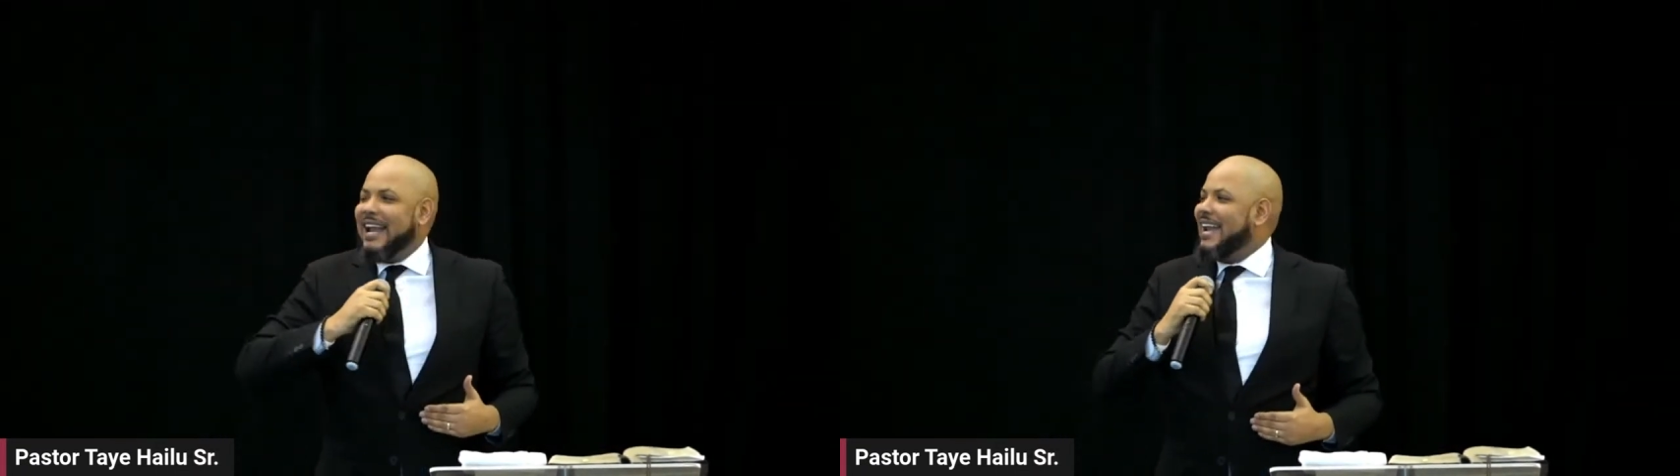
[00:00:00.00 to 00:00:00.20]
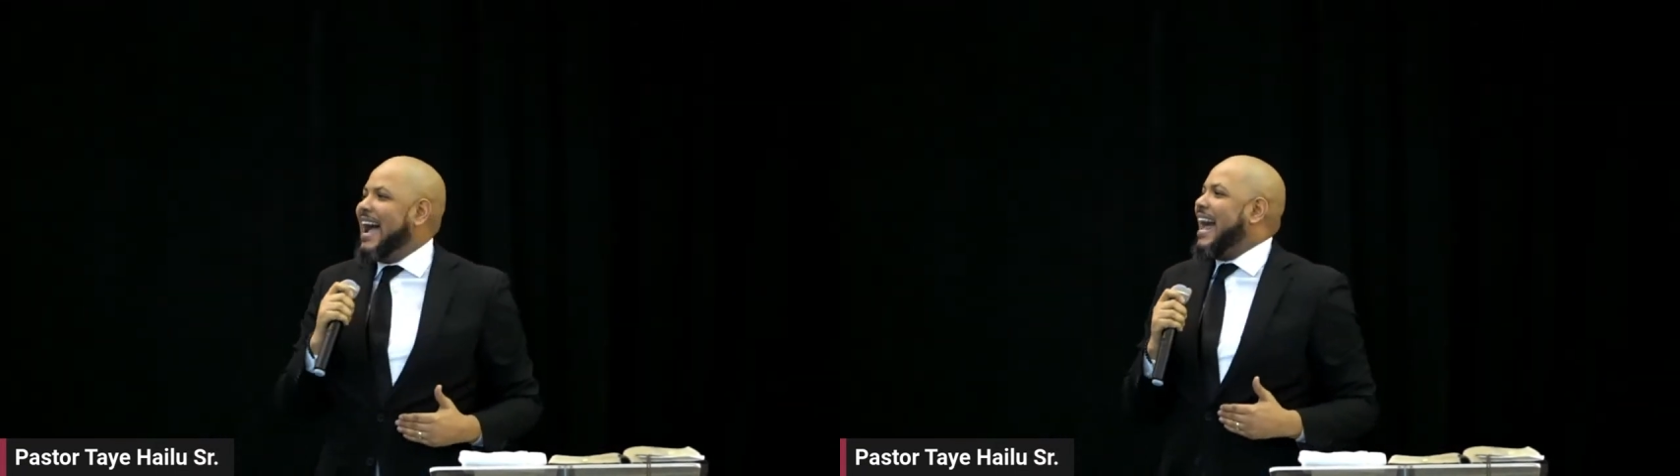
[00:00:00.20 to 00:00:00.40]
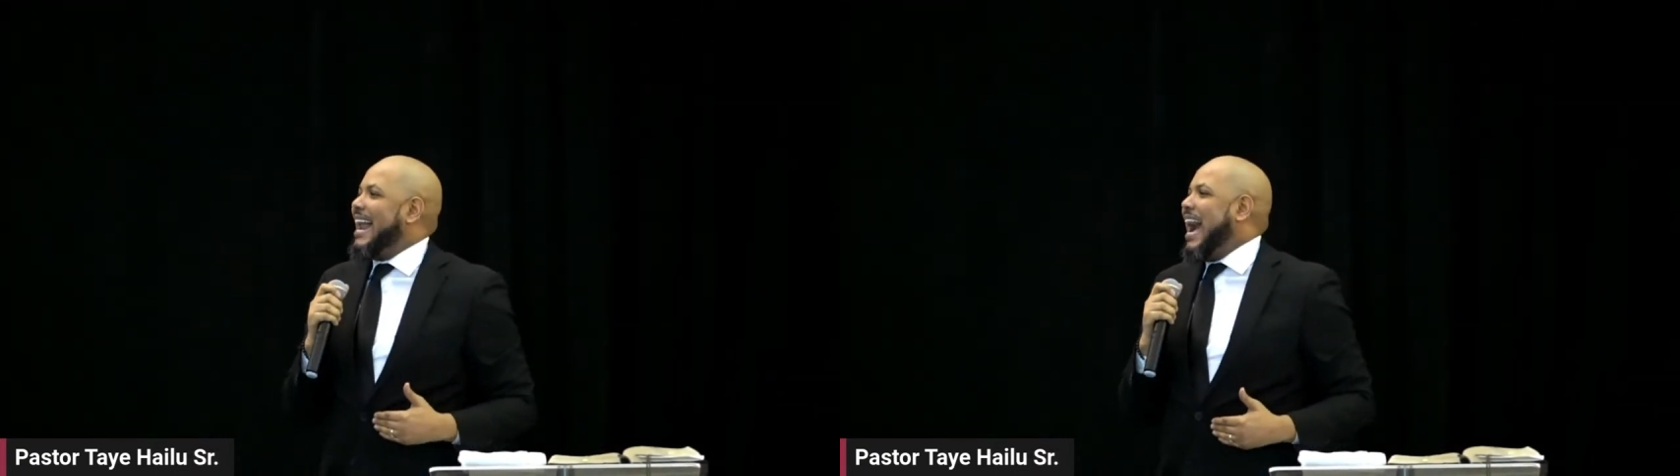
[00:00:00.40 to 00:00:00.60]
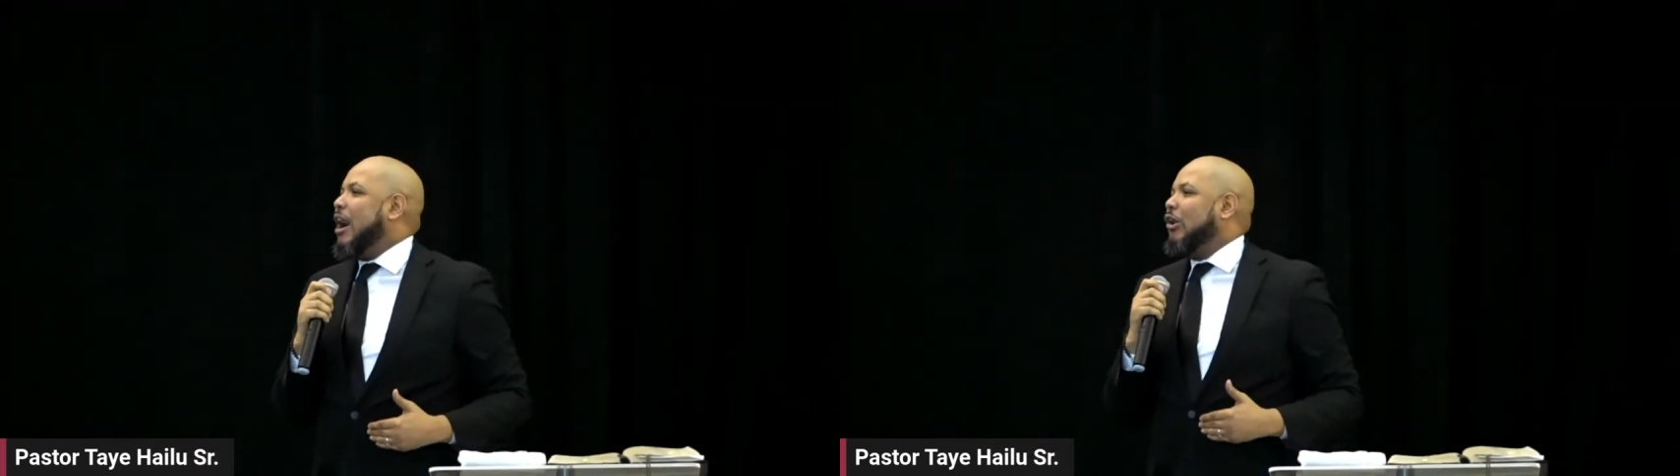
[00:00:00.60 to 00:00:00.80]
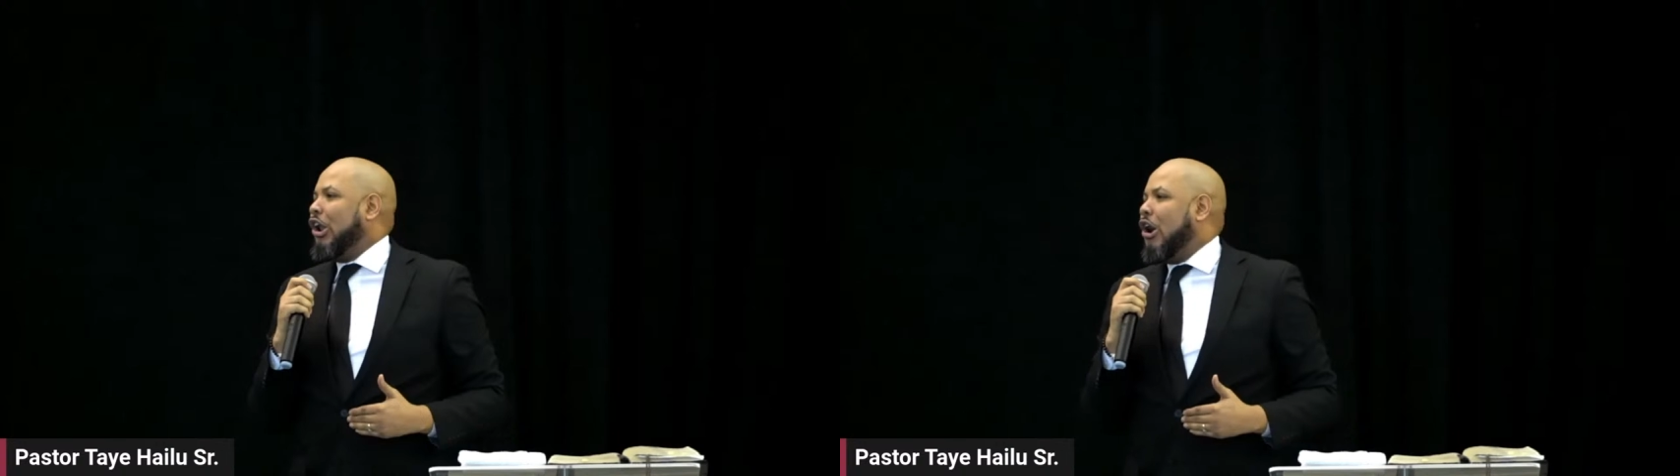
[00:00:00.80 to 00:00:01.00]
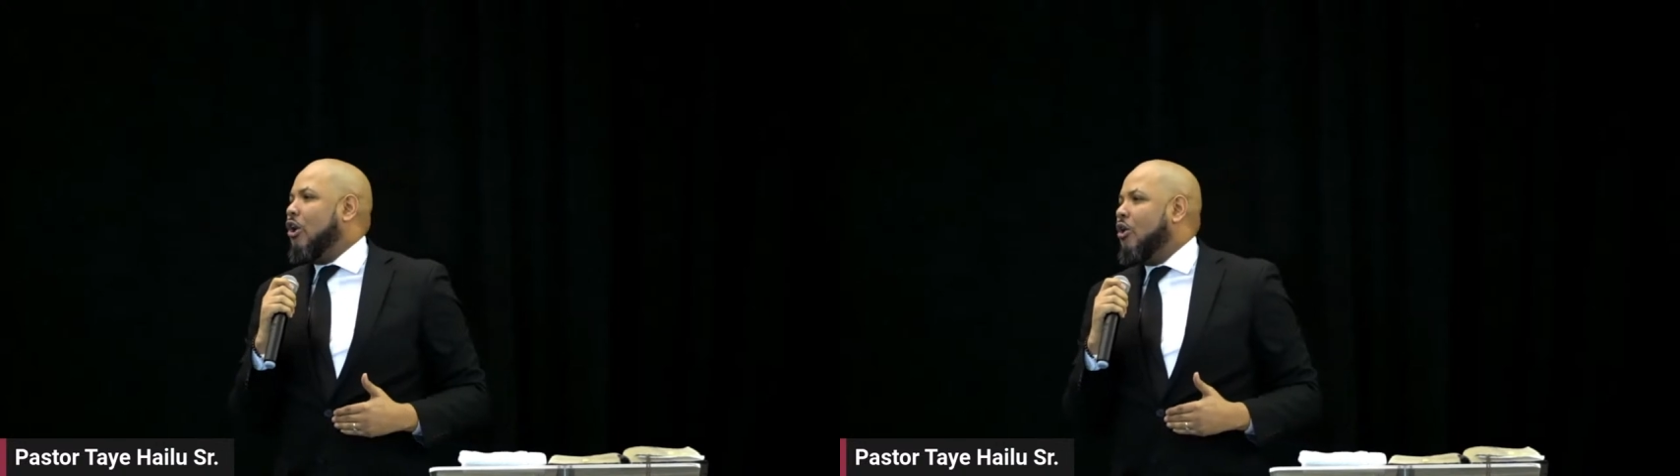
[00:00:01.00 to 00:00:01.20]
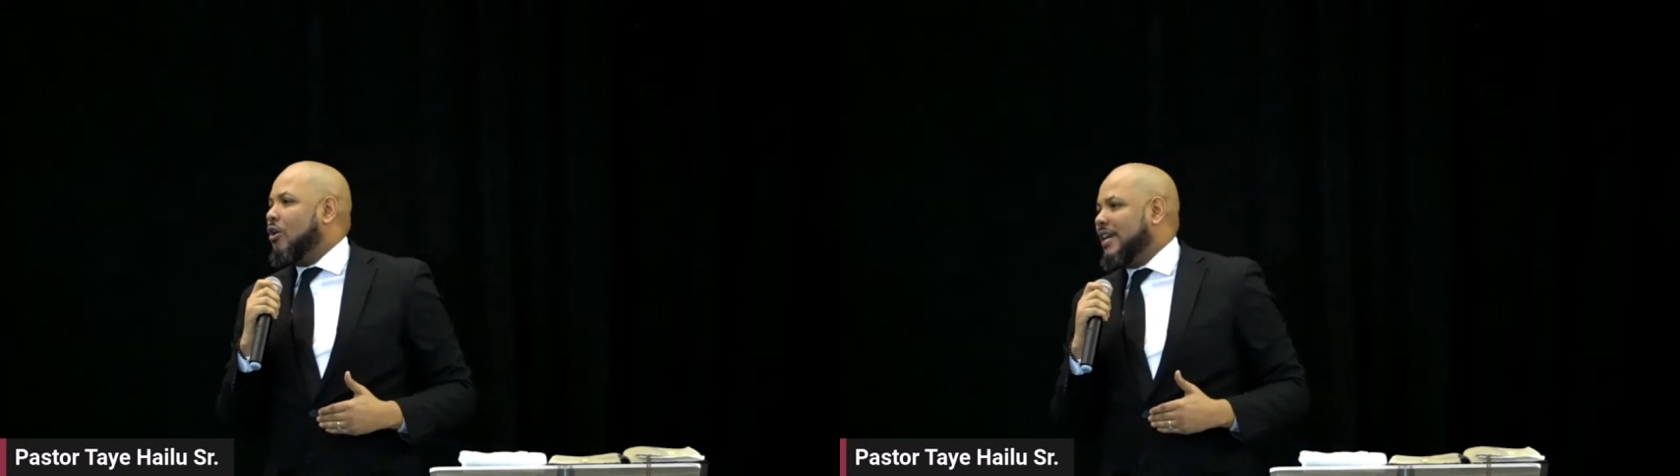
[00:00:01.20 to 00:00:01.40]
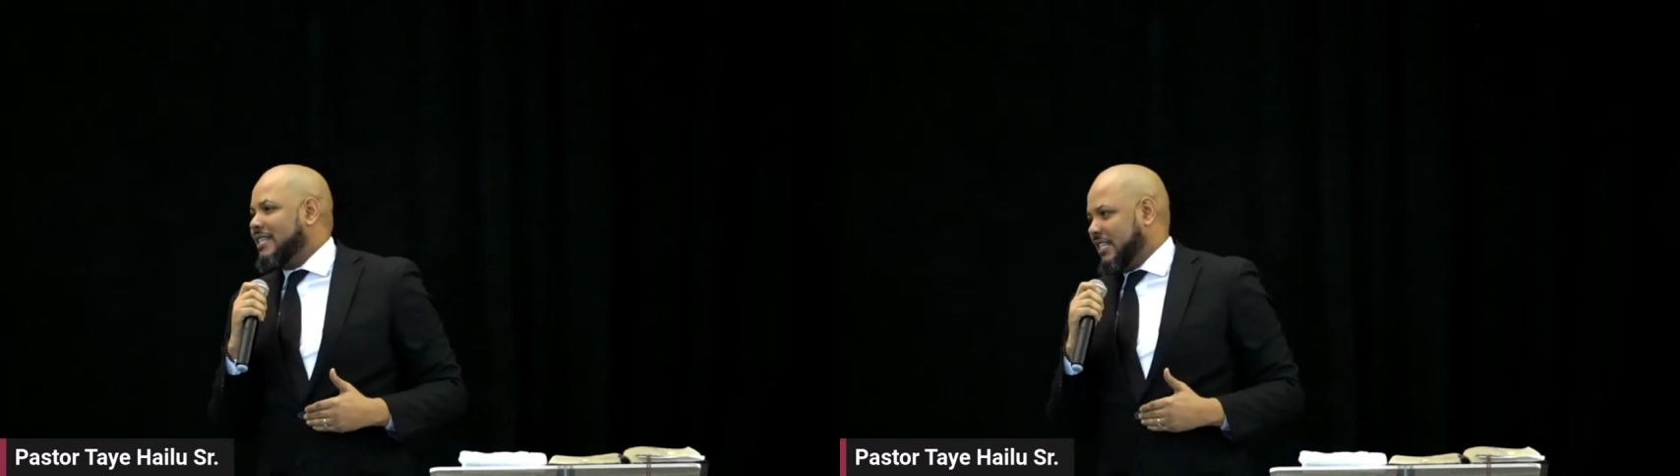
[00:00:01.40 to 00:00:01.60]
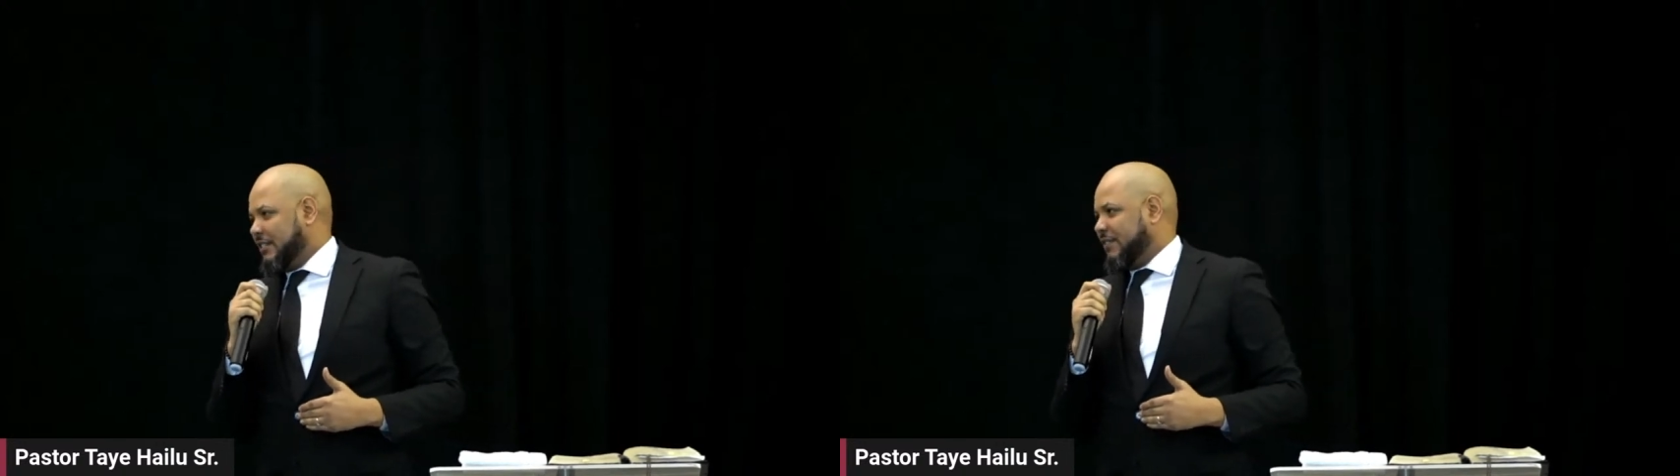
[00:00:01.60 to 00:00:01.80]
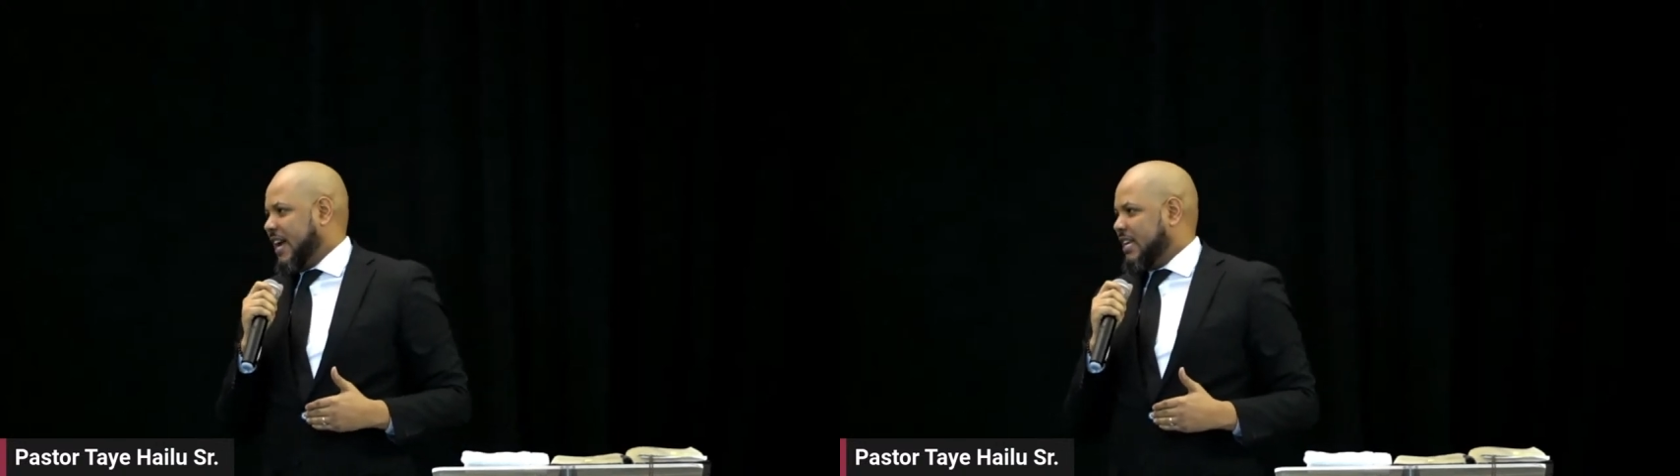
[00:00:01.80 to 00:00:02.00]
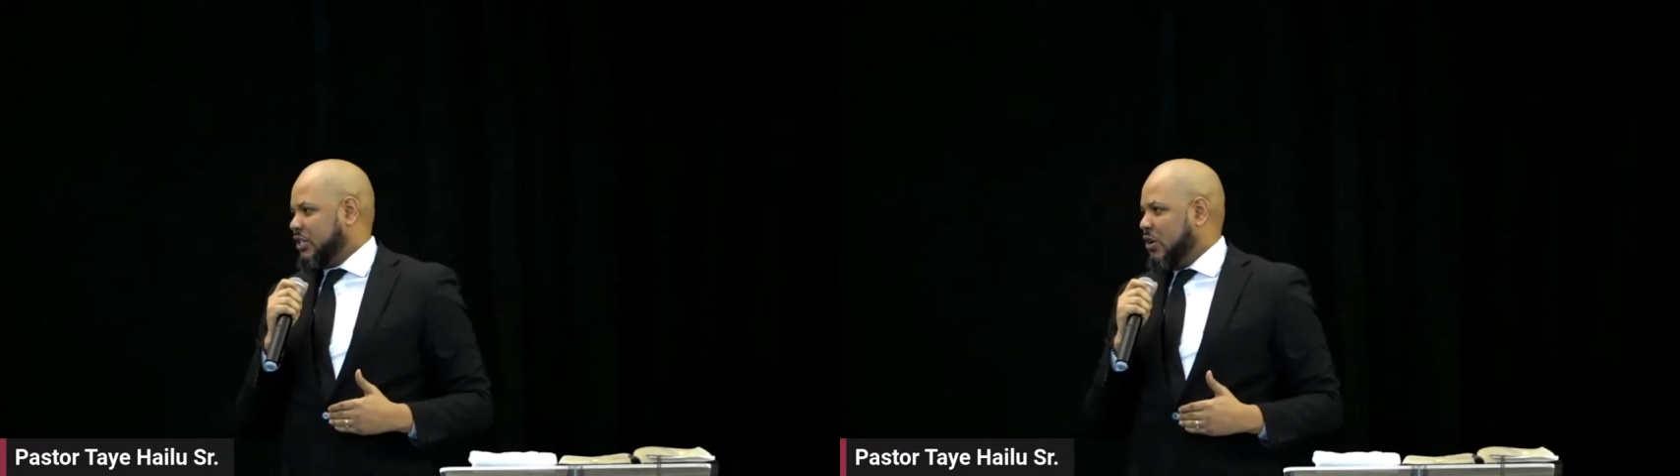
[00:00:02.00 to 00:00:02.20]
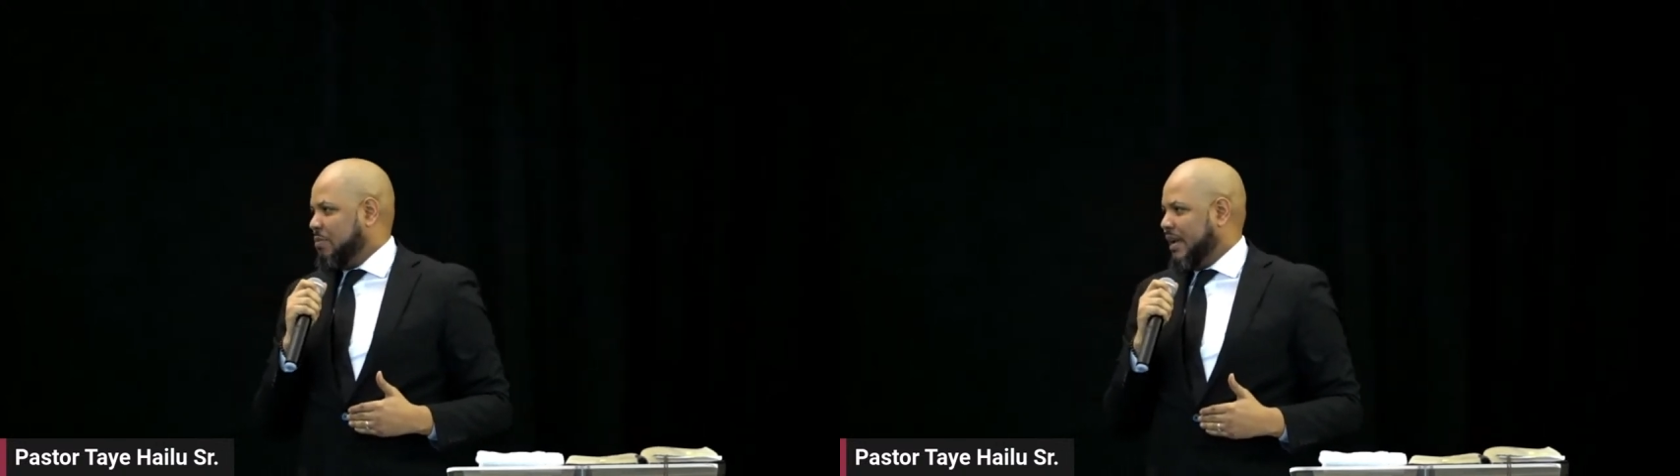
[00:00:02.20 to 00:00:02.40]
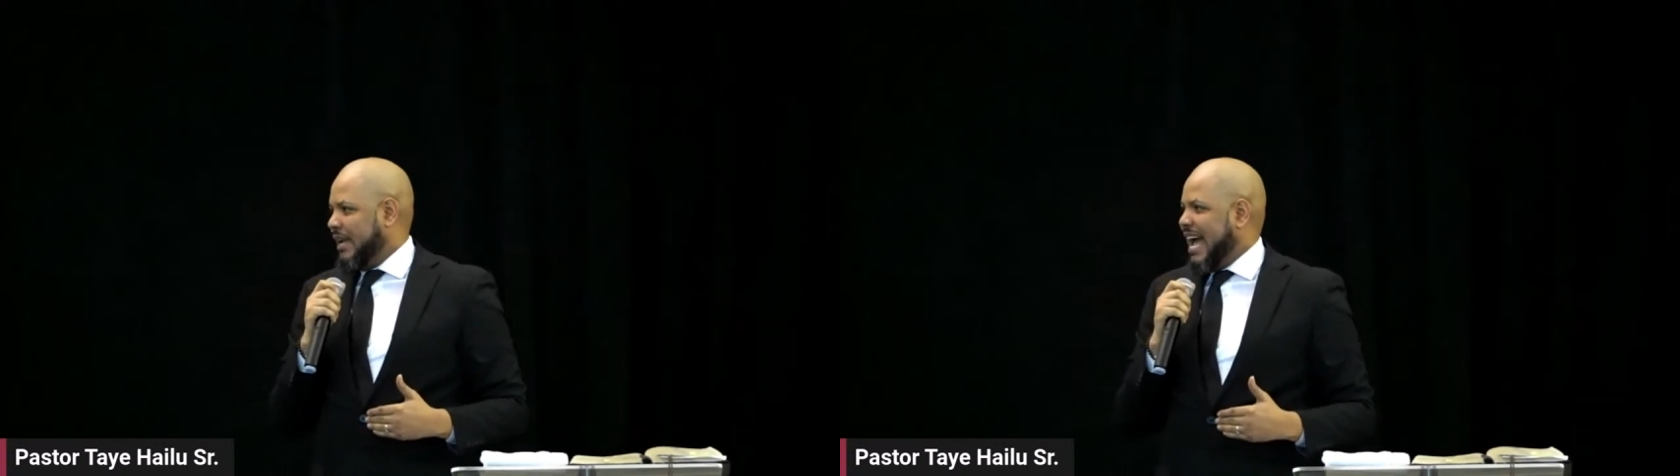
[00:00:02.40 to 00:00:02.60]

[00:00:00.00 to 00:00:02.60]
Not how long is this fast going to be?